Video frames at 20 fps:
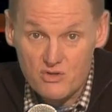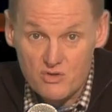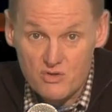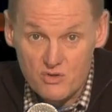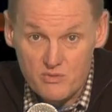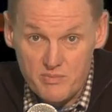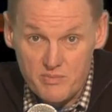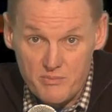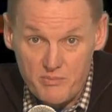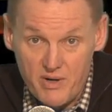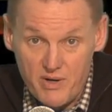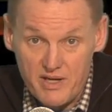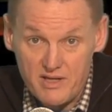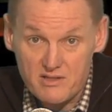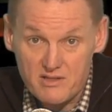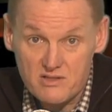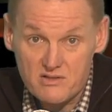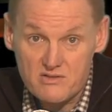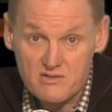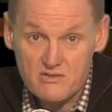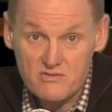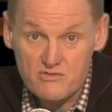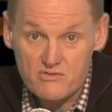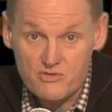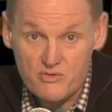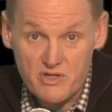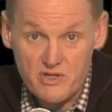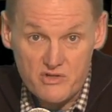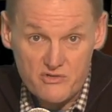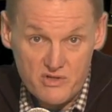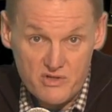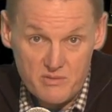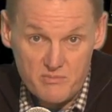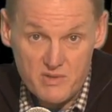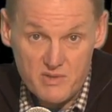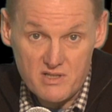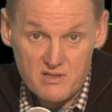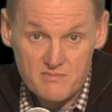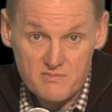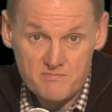could be pregnant during
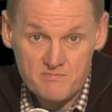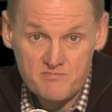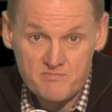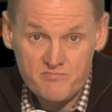treatment.